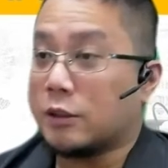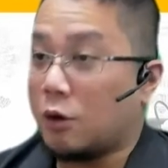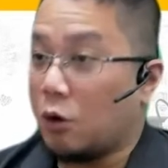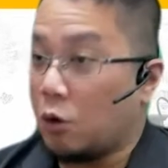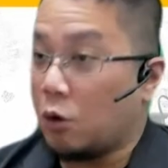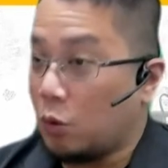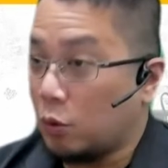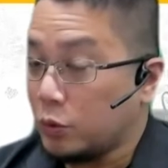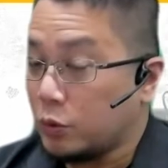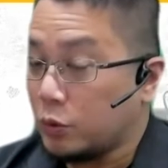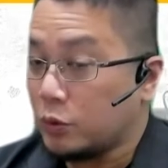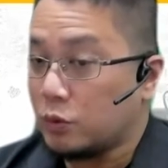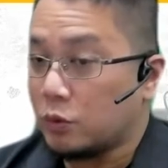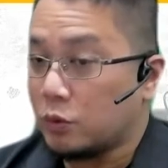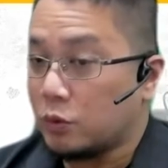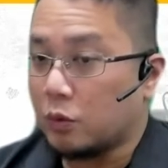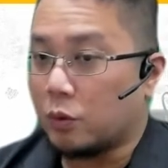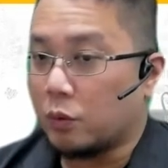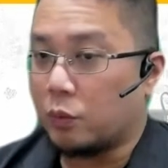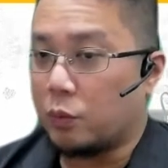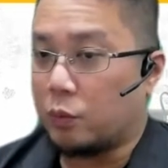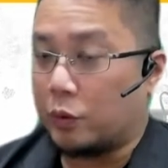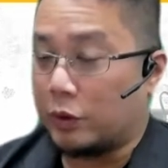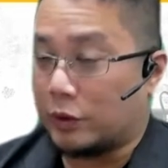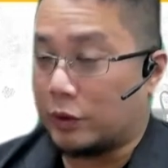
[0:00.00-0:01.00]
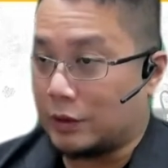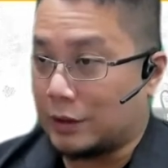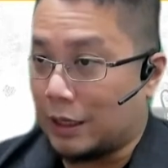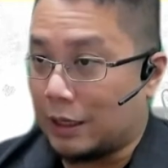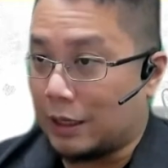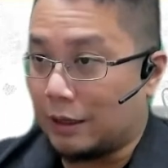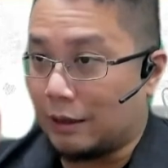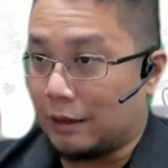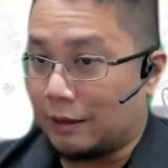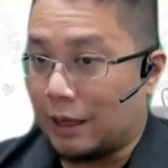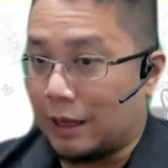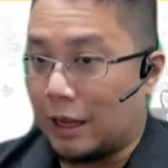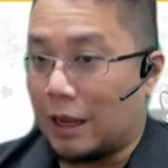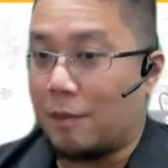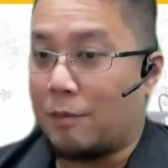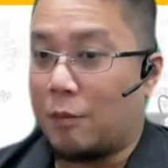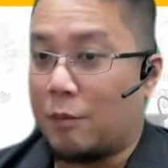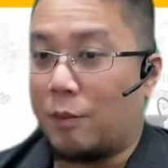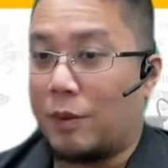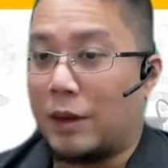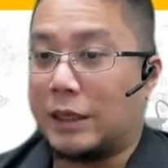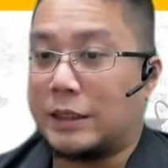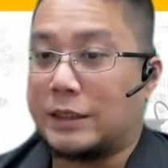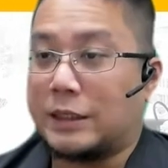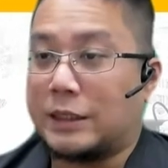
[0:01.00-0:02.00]
closed, we'll start night
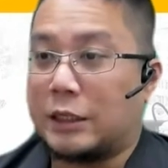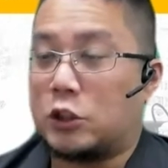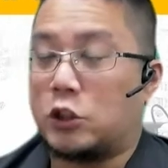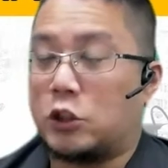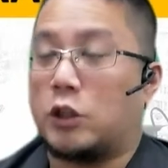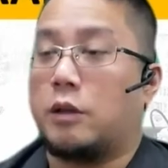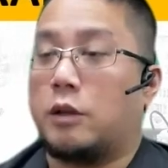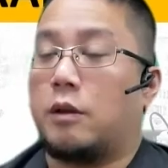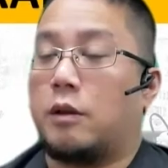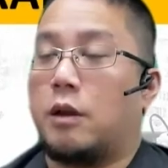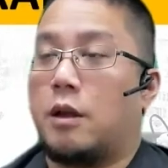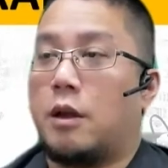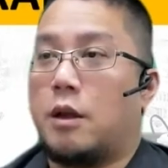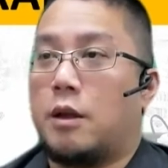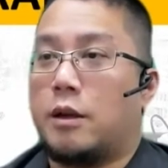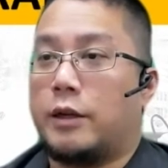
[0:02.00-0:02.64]
immobilization.